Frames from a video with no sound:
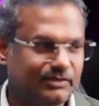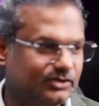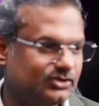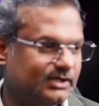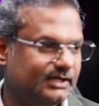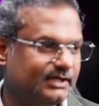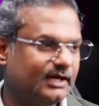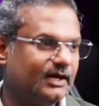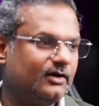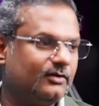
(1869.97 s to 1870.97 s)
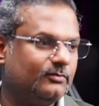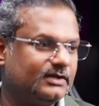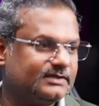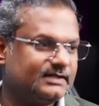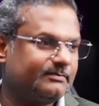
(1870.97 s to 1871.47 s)
image in our
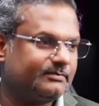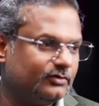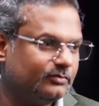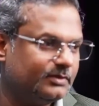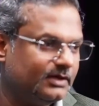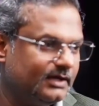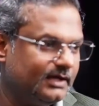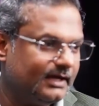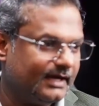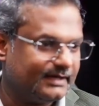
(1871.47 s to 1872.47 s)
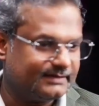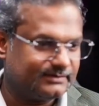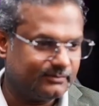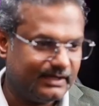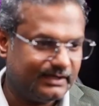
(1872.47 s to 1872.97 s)
WhatsApp group
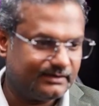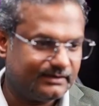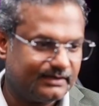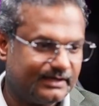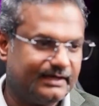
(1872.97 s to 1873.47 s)
as well.